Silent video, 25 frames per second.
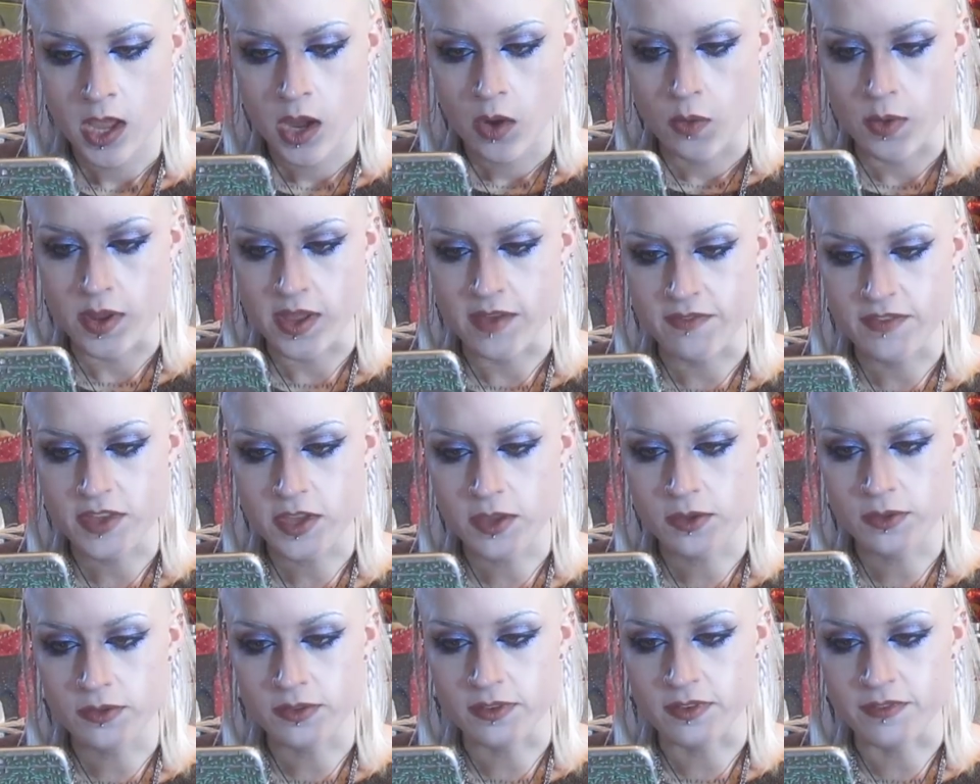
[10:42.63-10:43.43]
We have
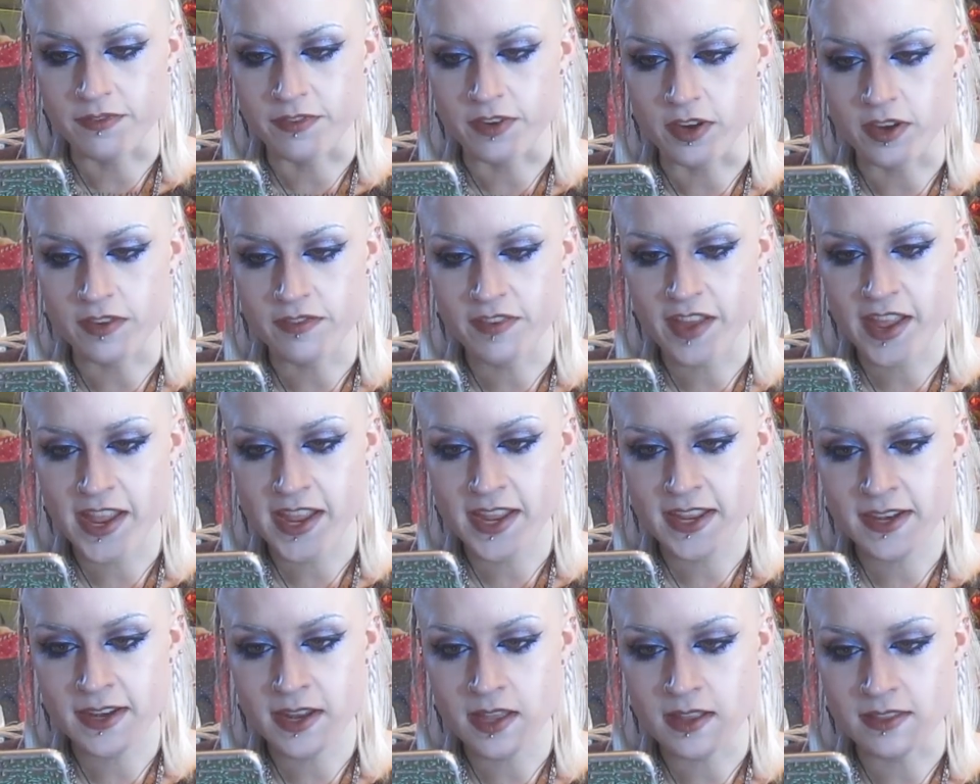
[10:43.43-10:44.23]
used
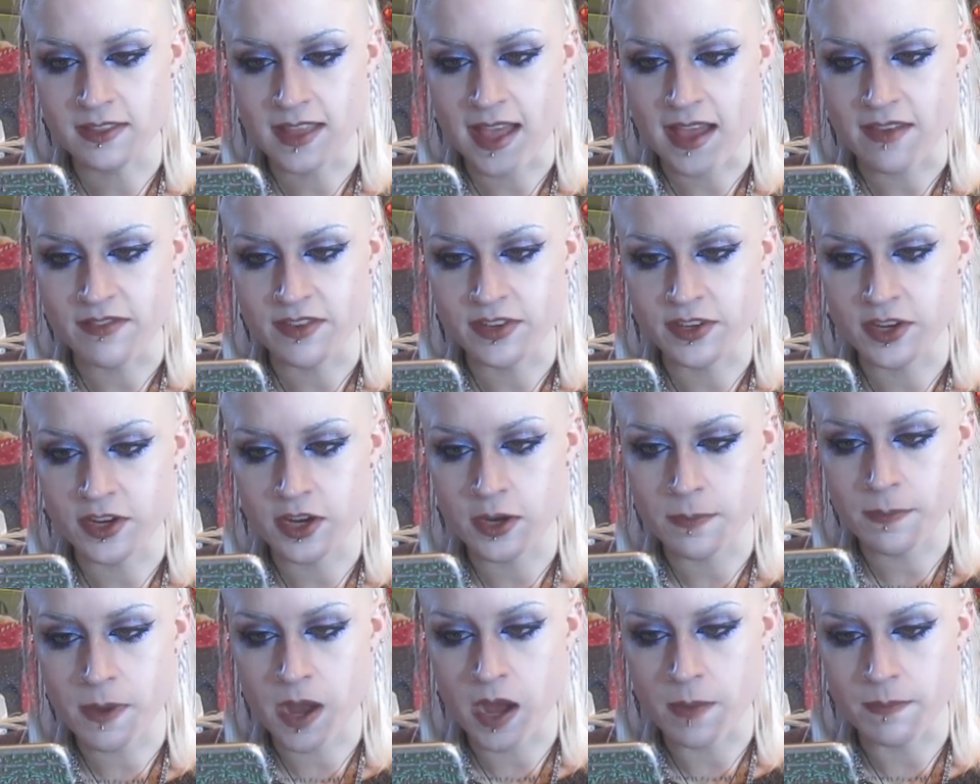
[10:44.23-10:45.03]
vervain,
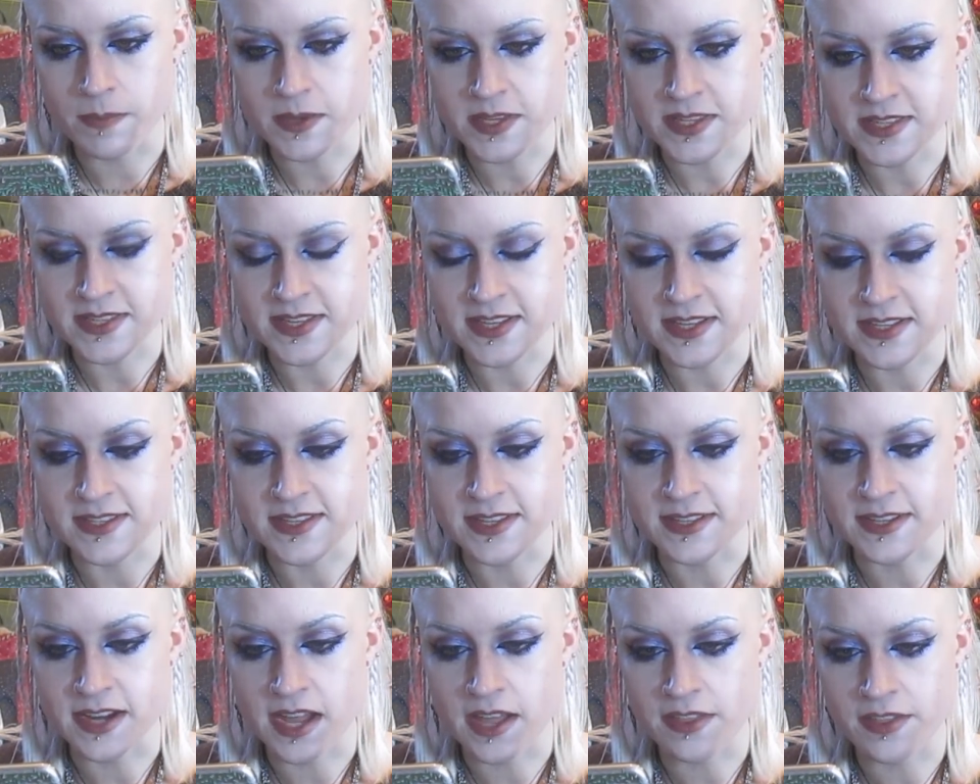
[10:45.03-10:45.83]
lavender, poppy seeds,
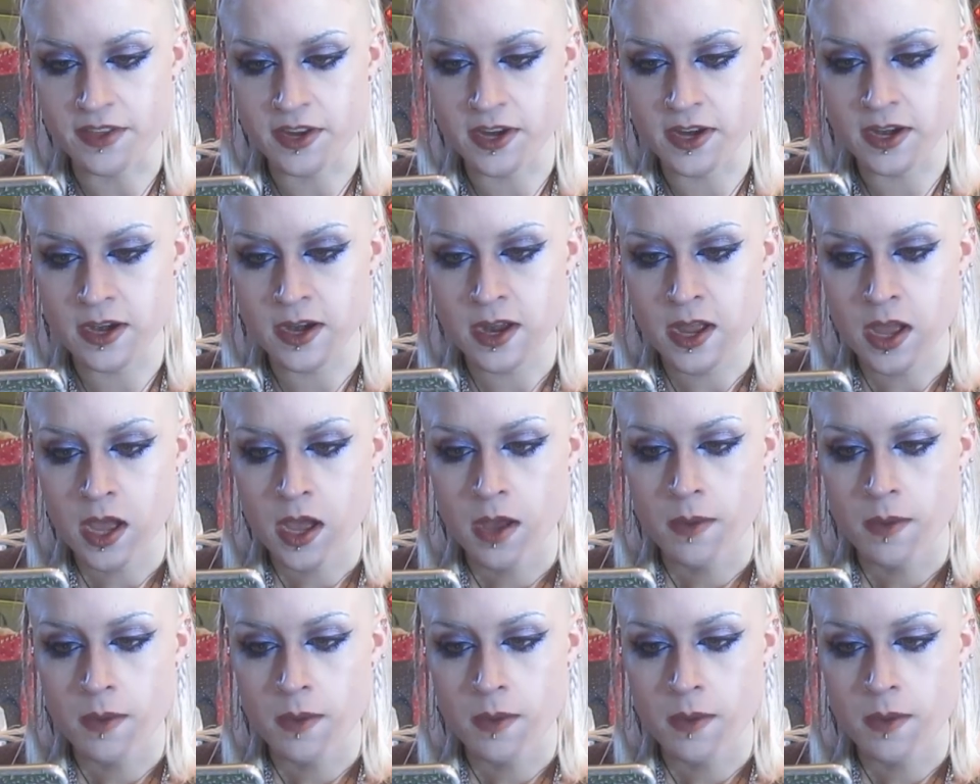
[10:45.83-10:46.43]
and other